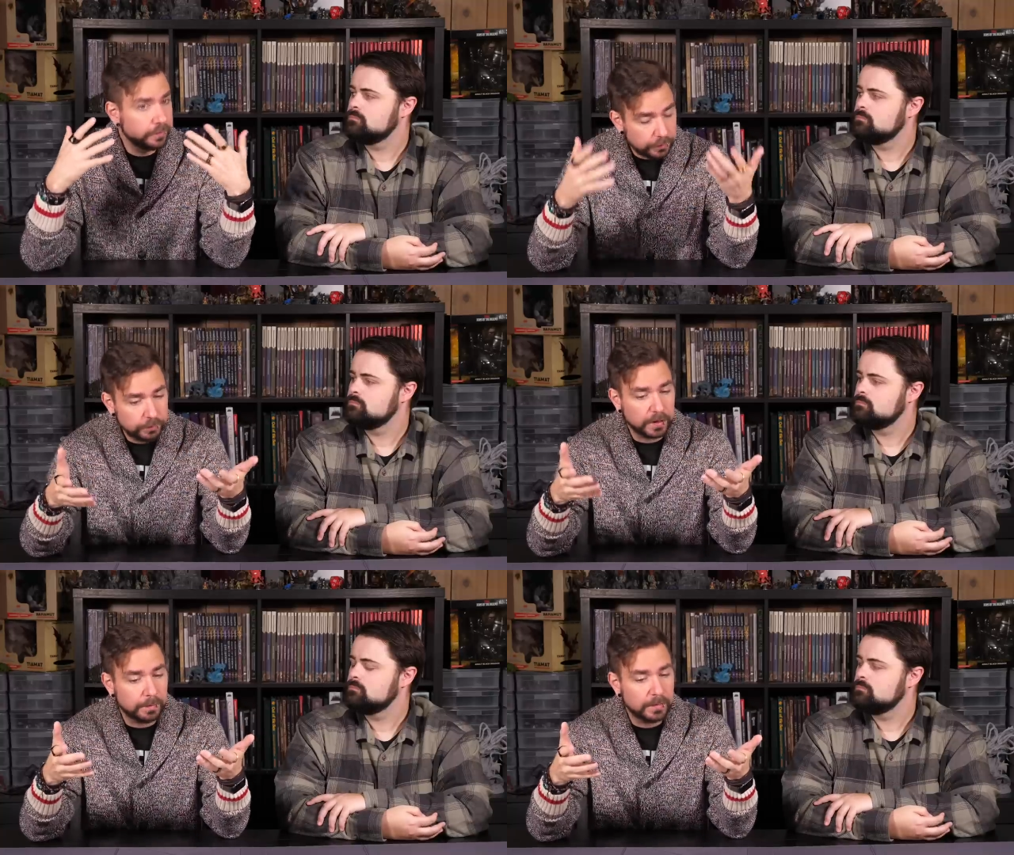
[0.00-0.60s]

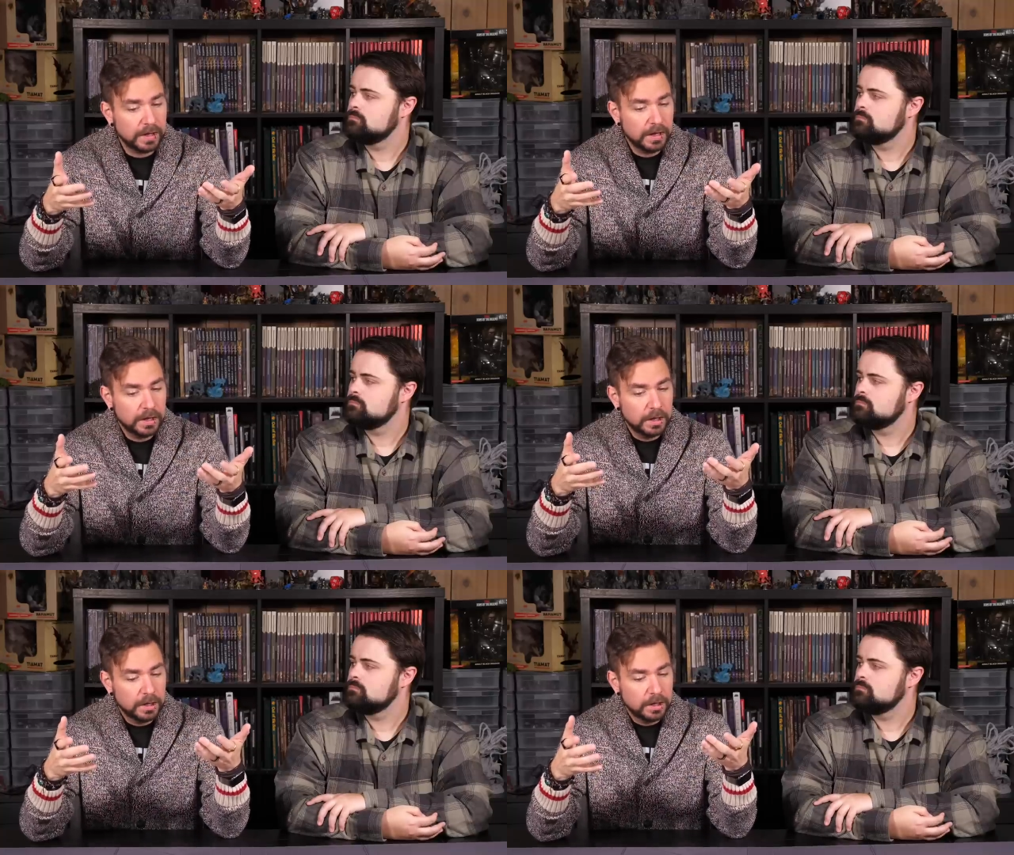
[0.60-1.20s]
Speaker 1: to them.
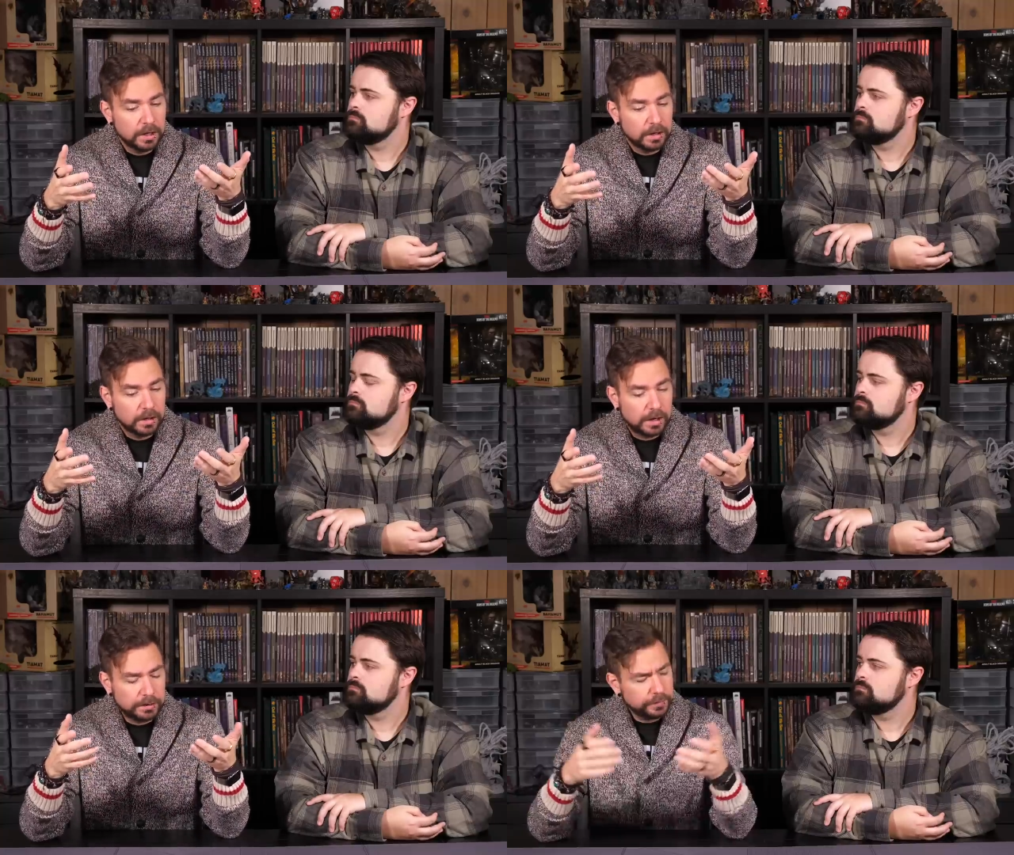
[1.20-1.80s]

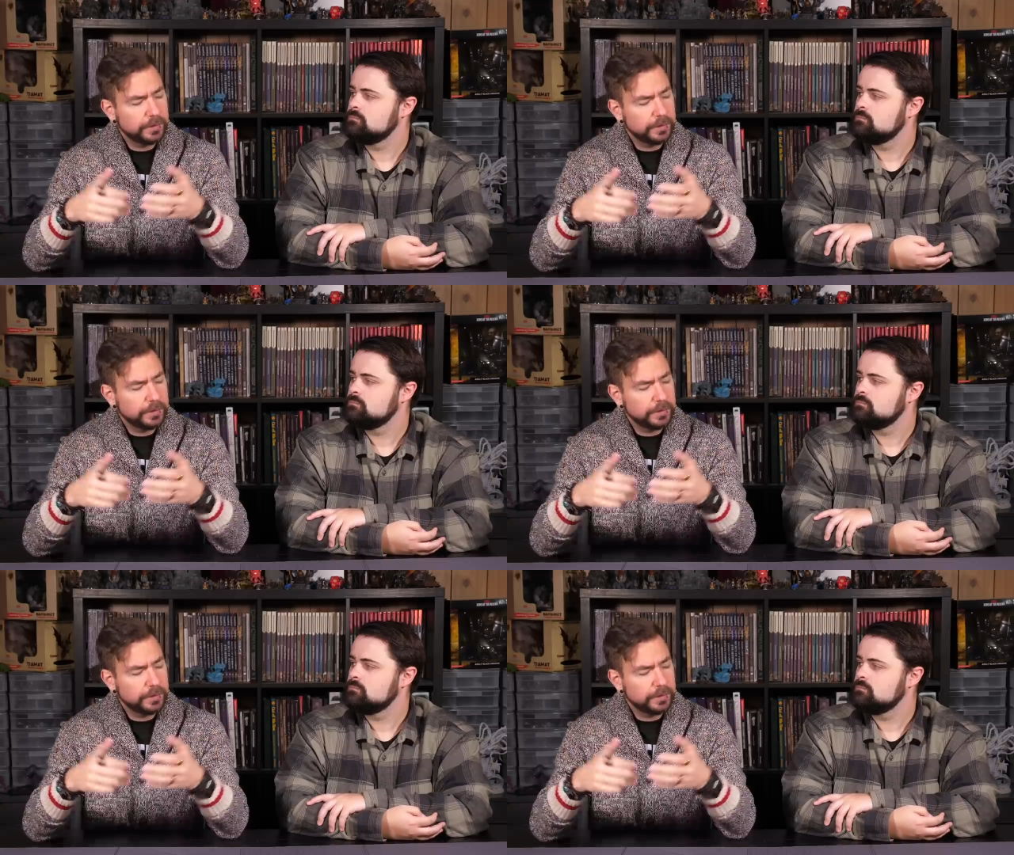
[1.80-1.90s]
How do you